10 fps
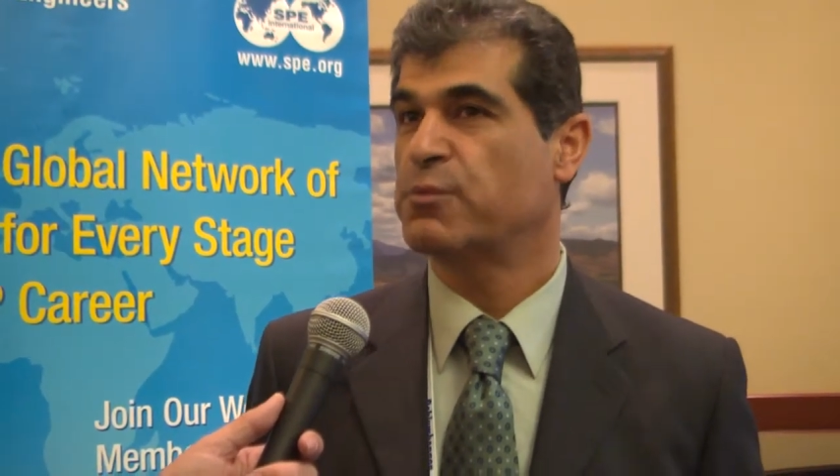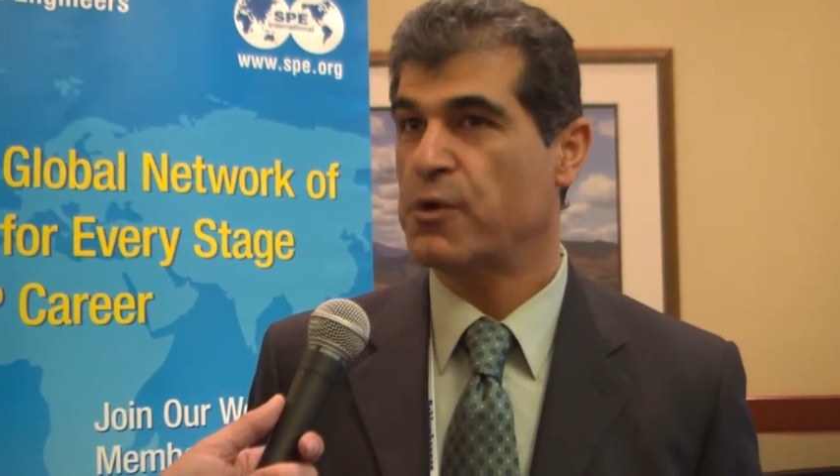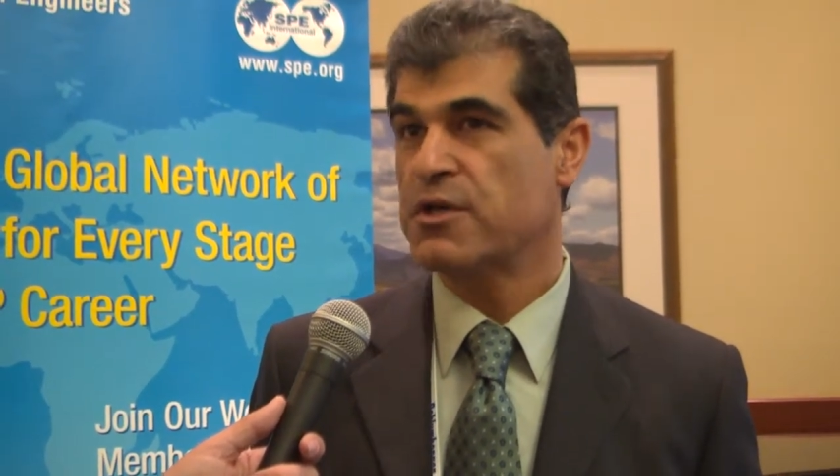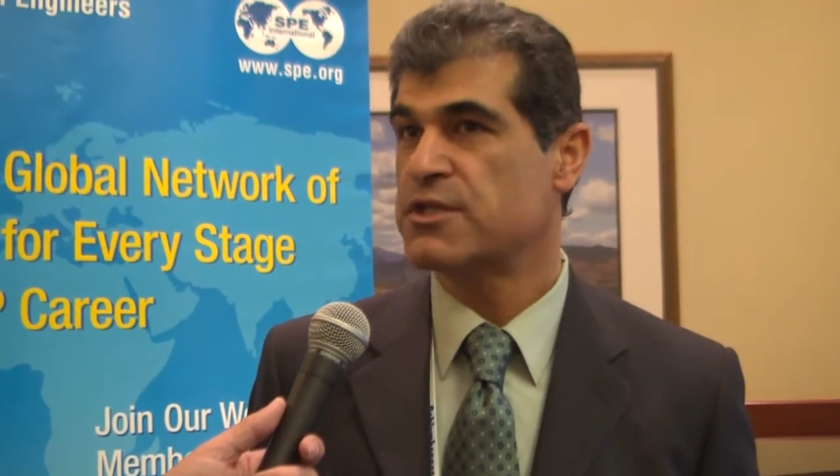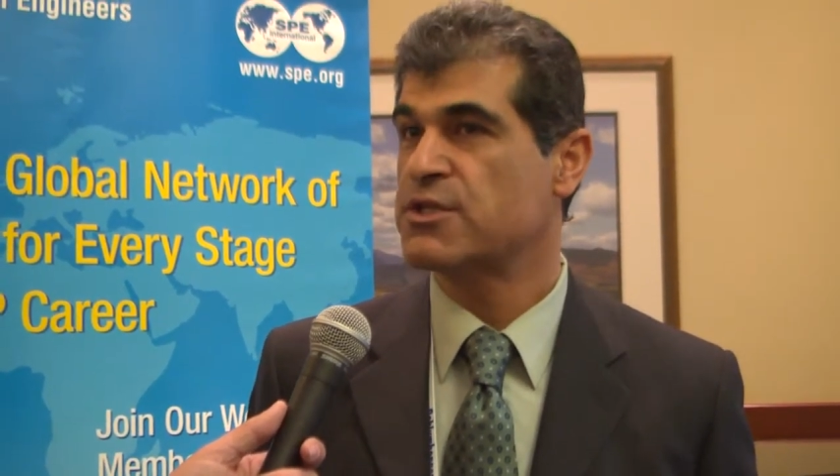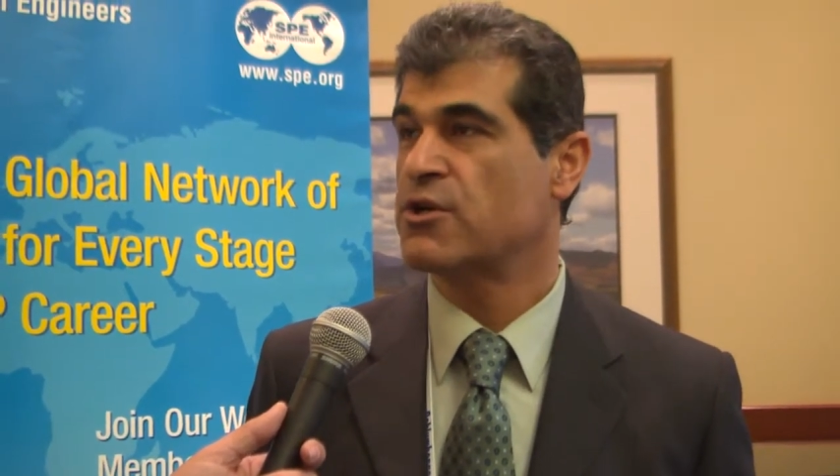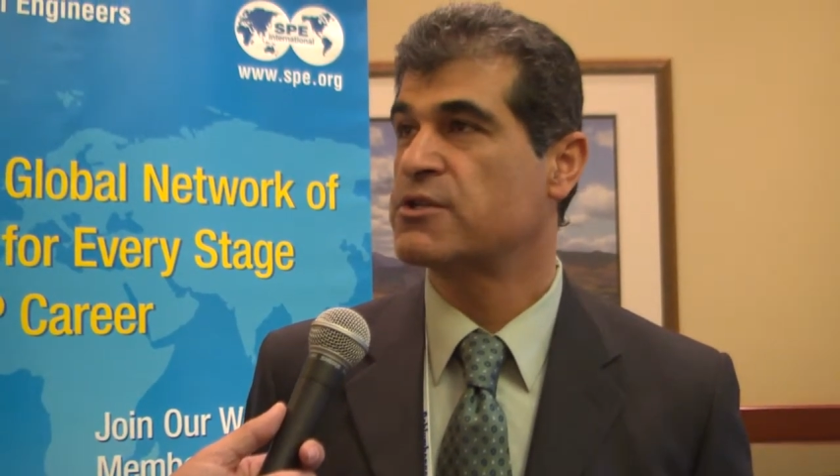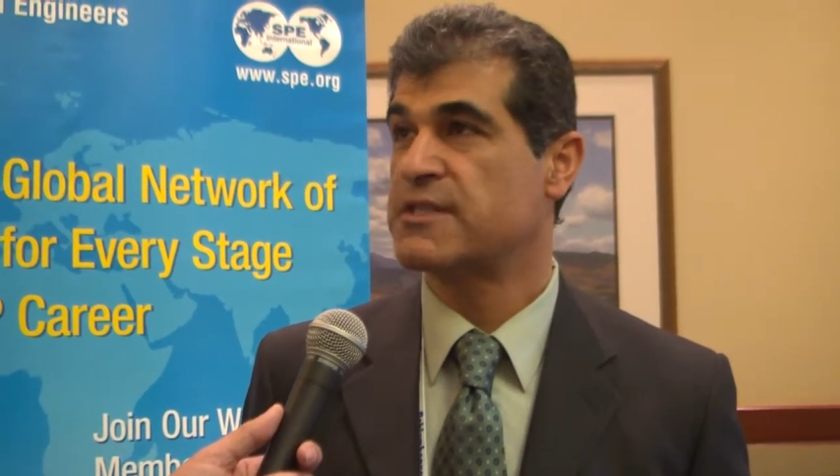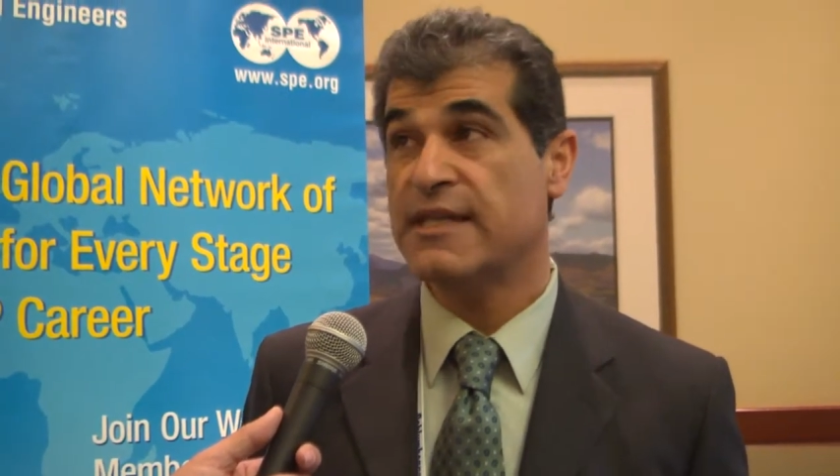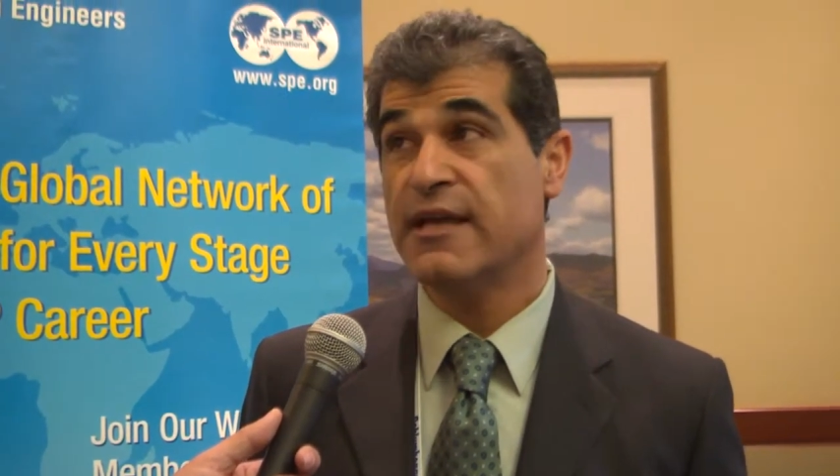processes are
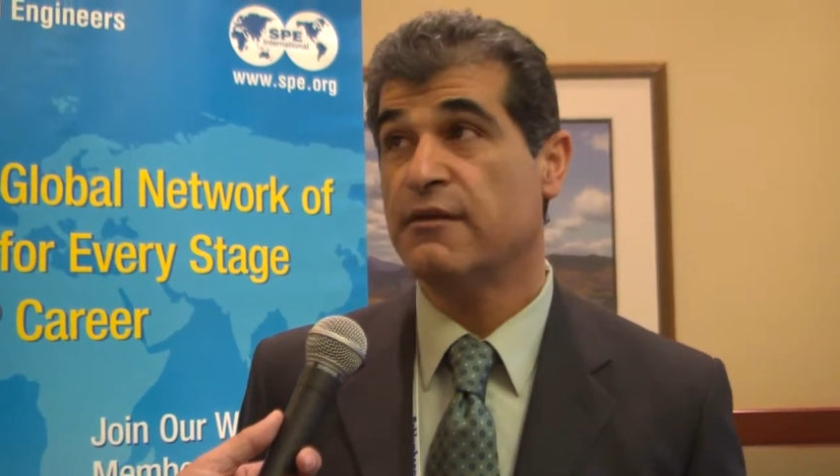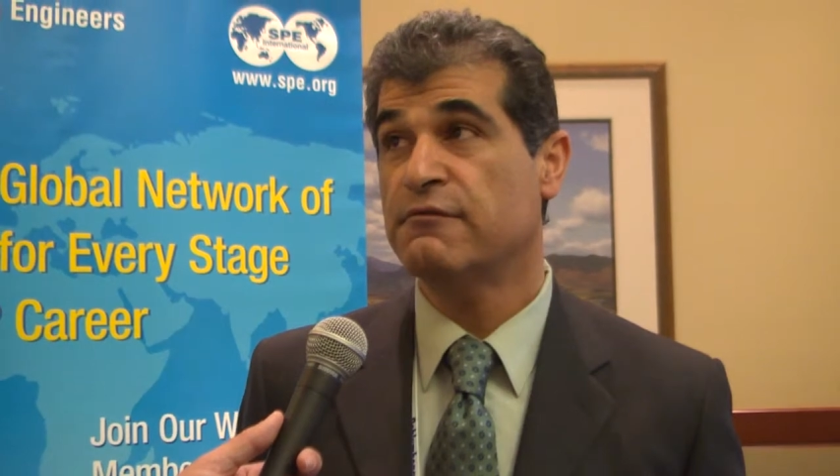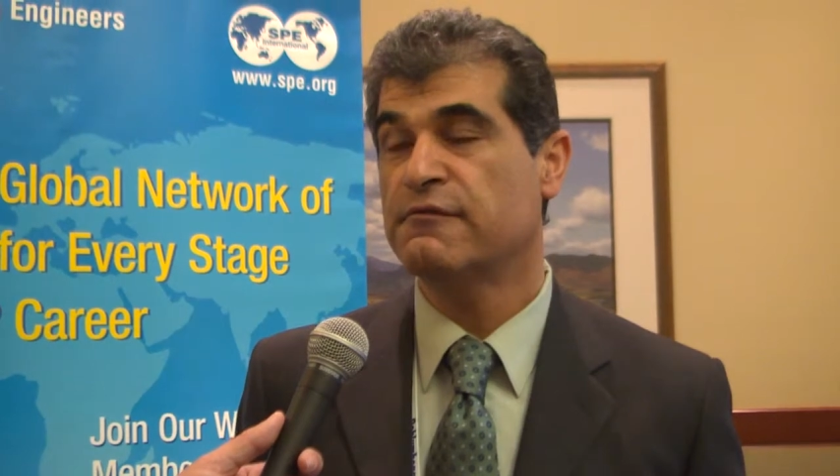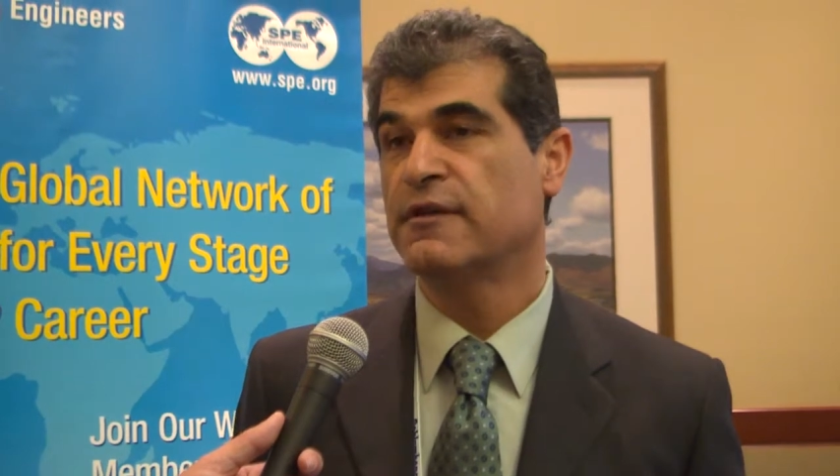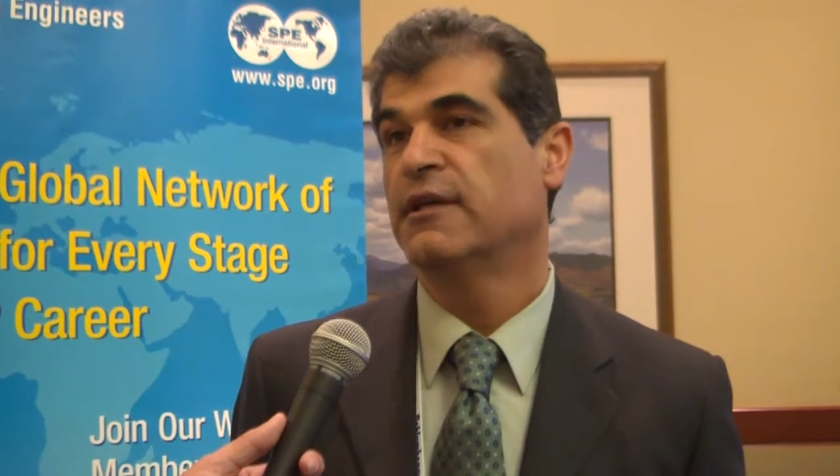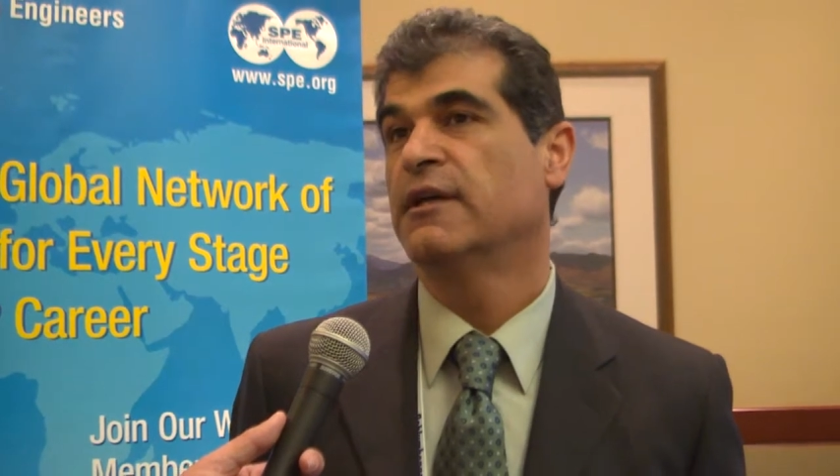safe.